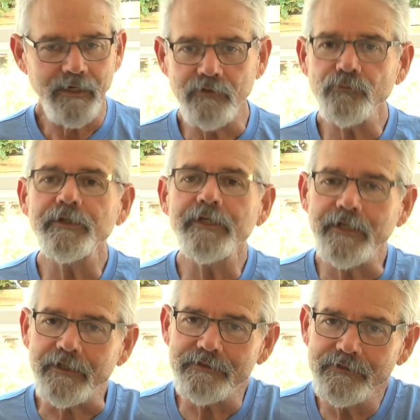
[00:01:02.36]
and read
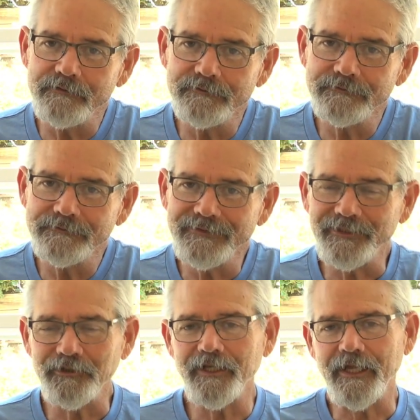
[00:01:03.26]
it.
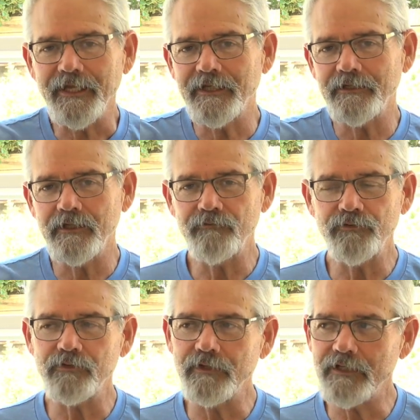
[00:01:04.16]
And if
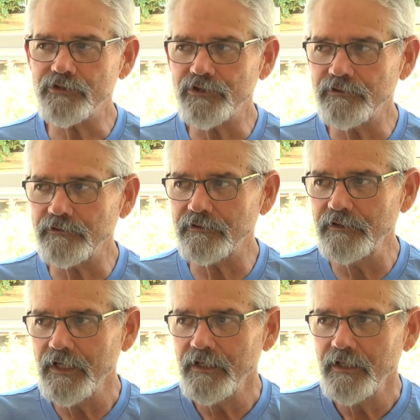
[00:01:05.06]
you're not
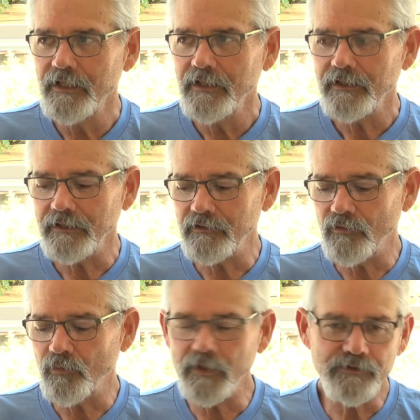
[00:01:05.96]
sure,
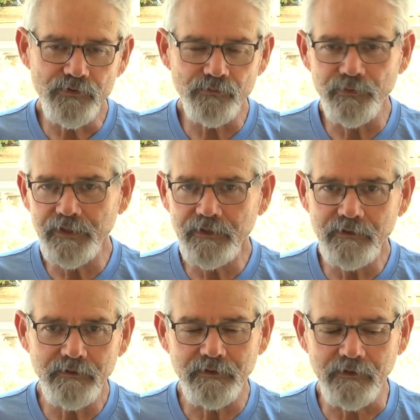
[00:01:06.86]
what to
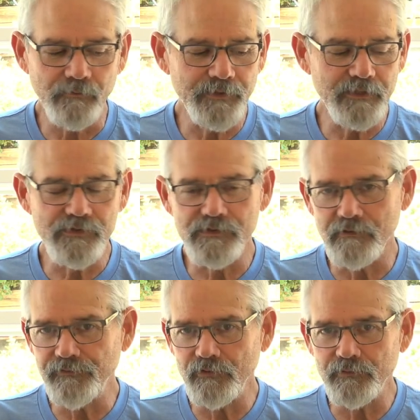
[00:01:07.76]
read, because
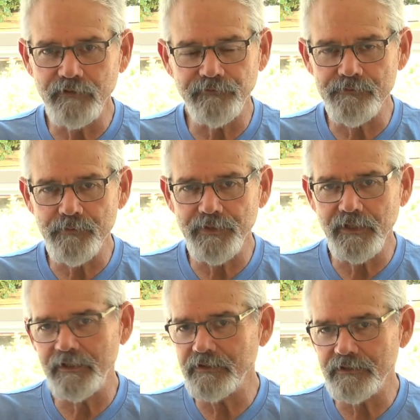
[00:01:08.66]
if you read from the
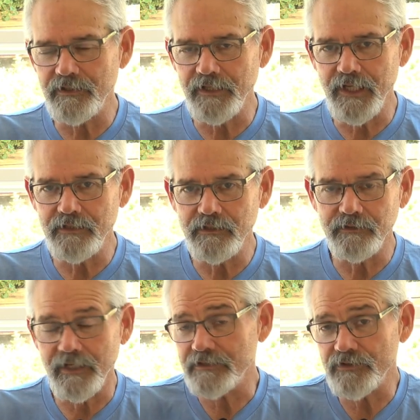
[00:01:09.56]
beginning to the end,
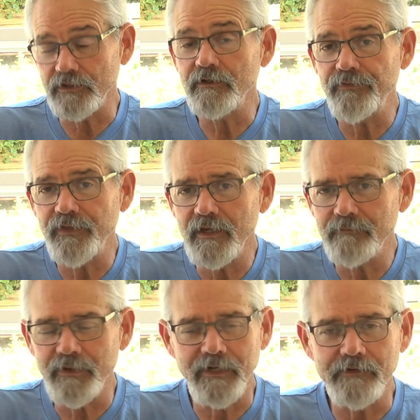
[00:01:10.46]
that's a good
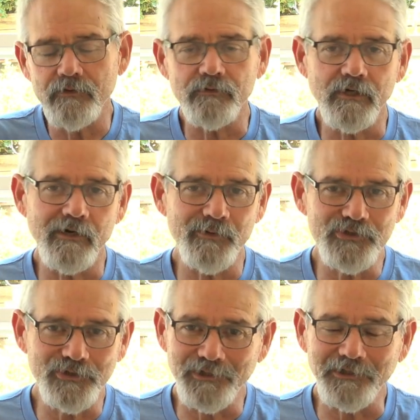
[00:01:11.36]
thing, but I don't know how
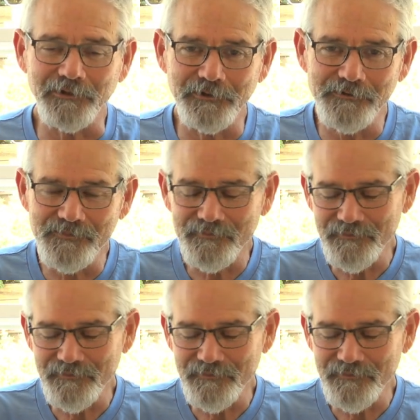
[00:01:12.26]
much you're going to learn.